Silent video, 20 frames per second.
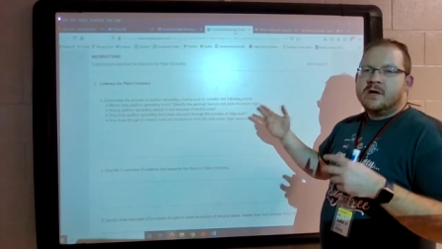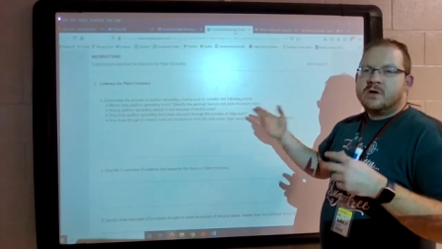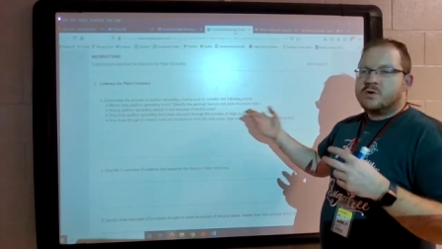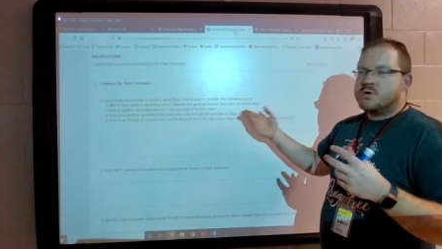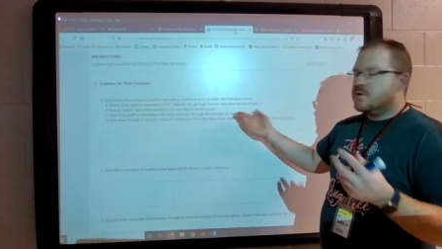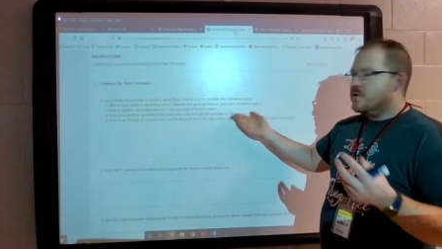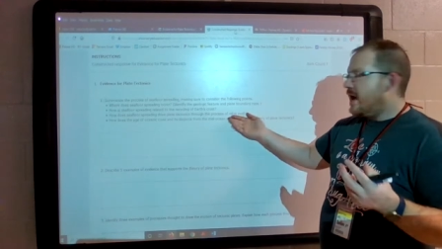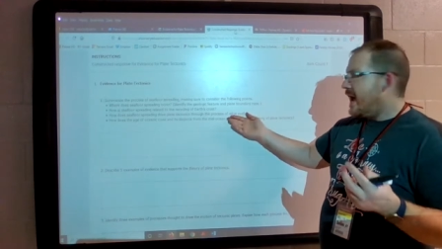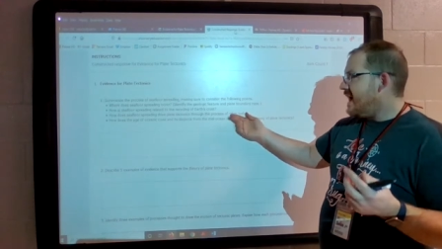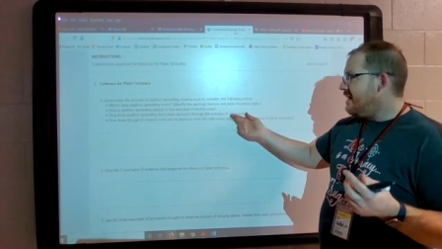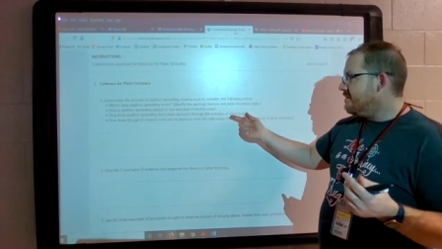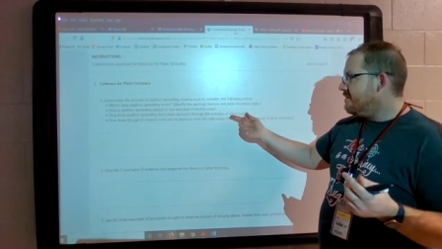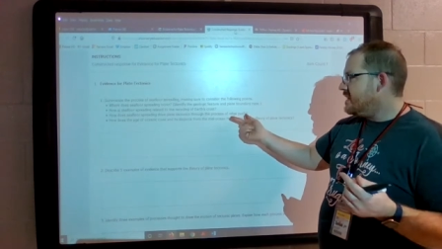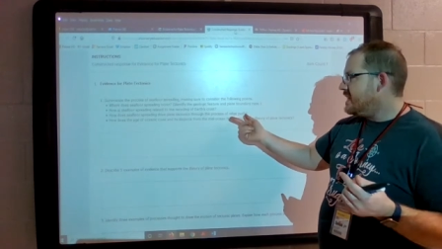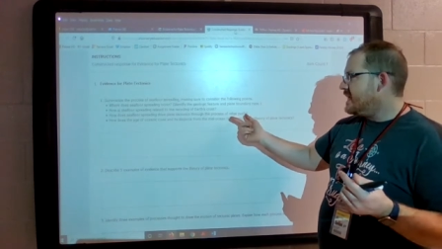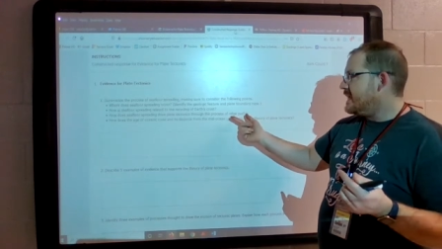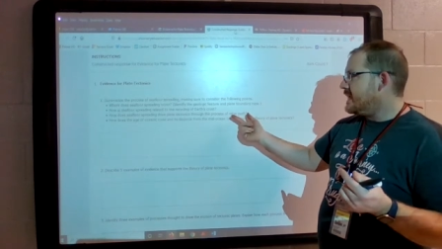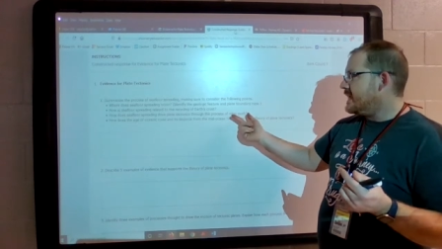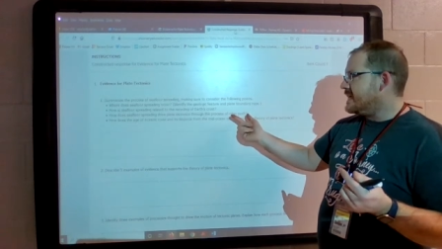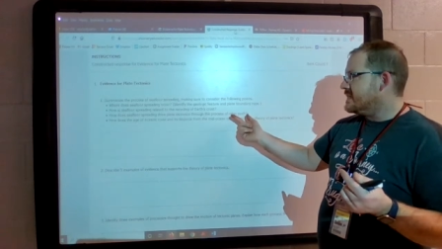
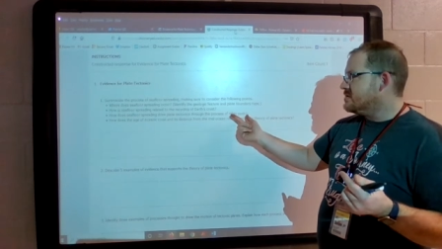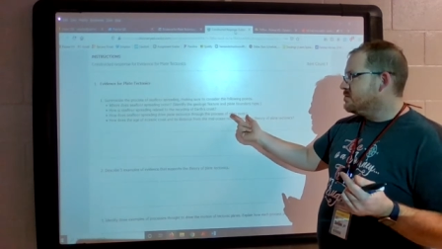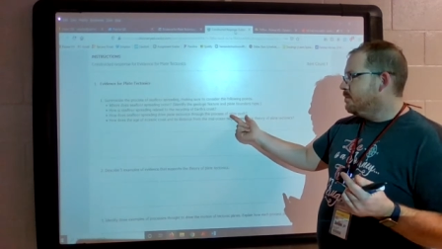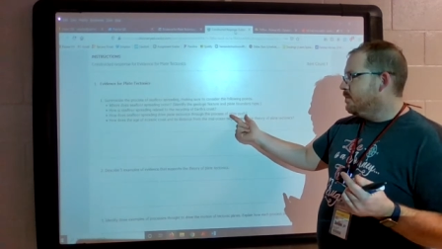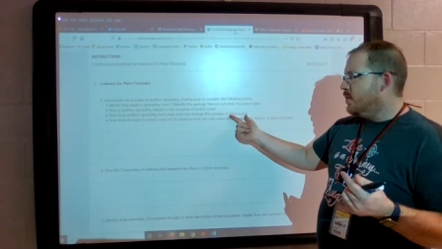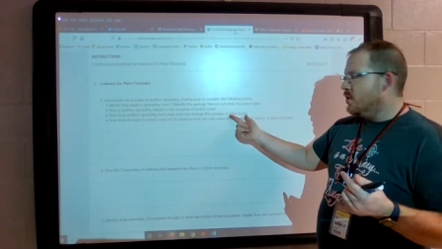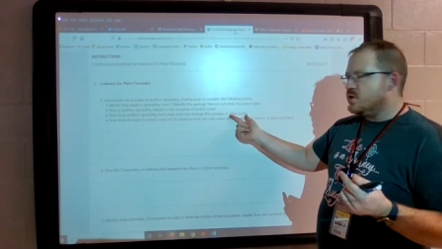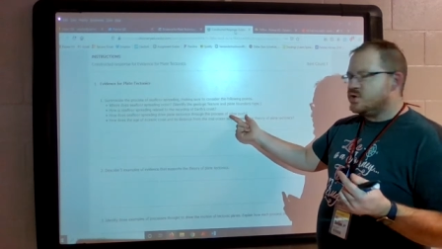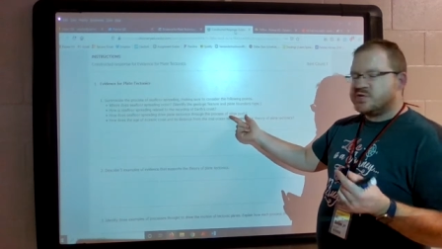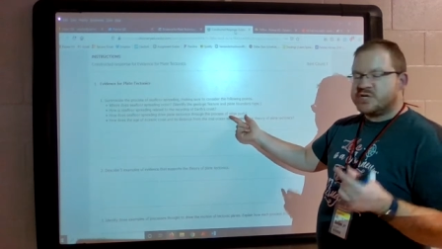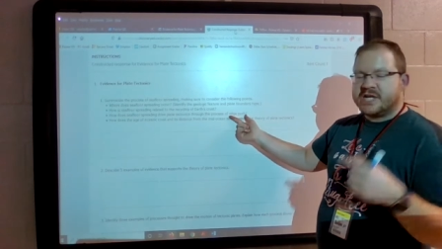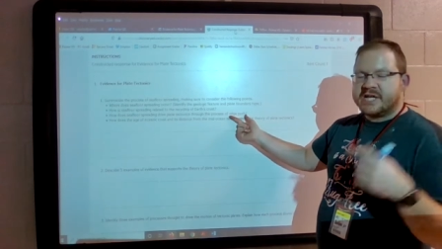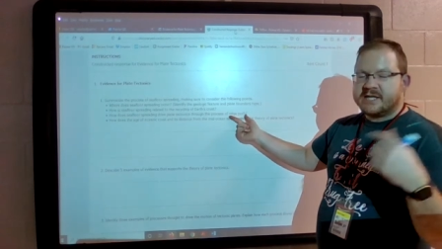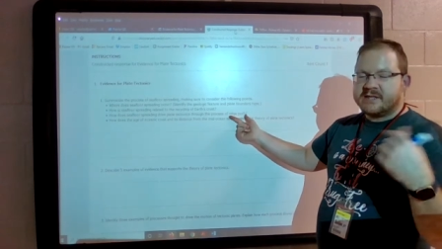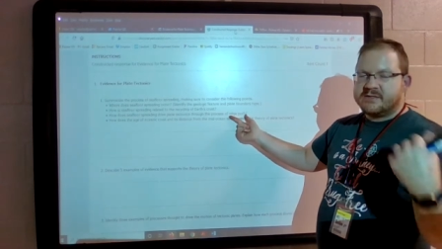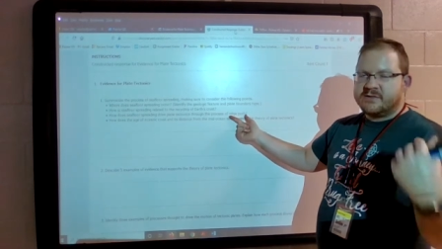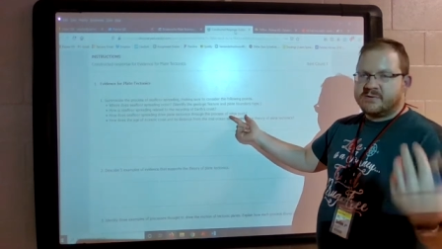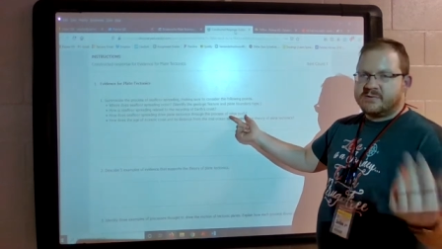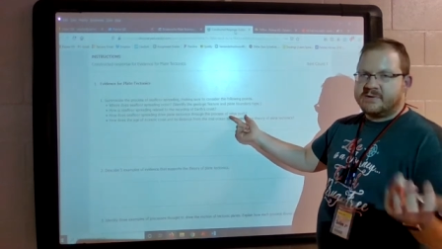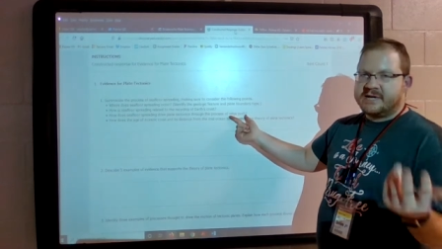Gravity is
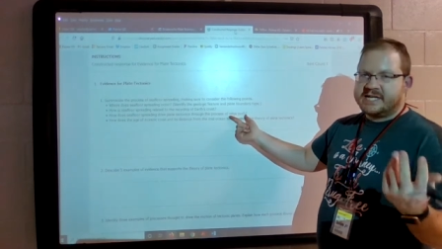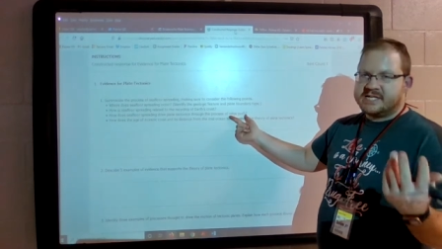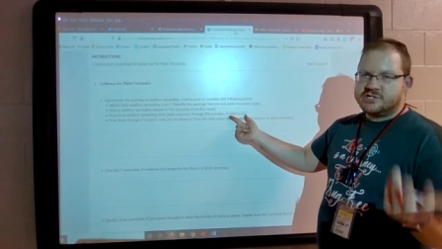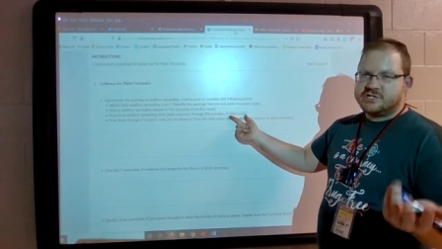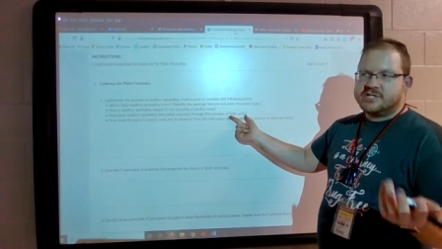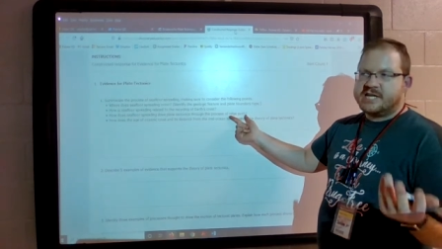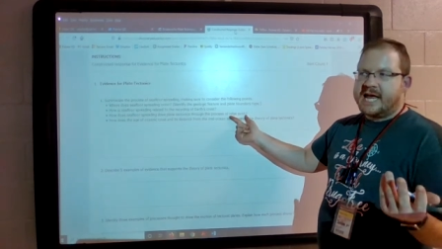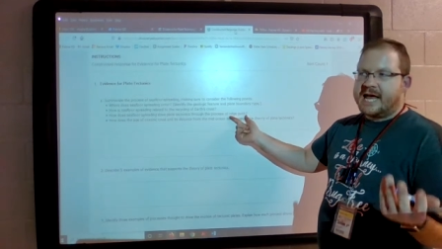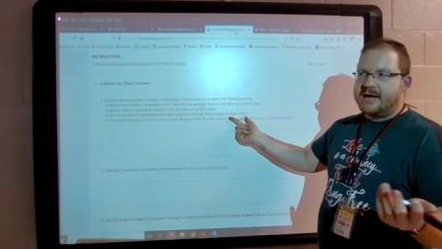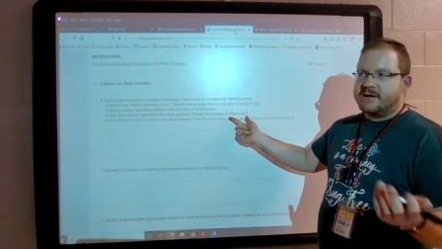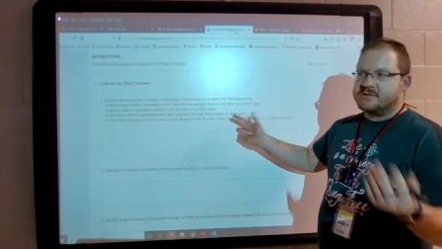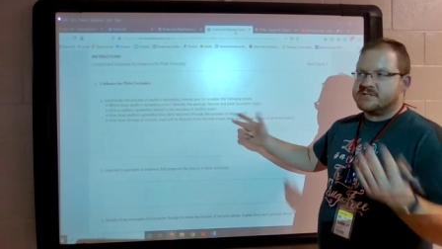pushing the ridge down.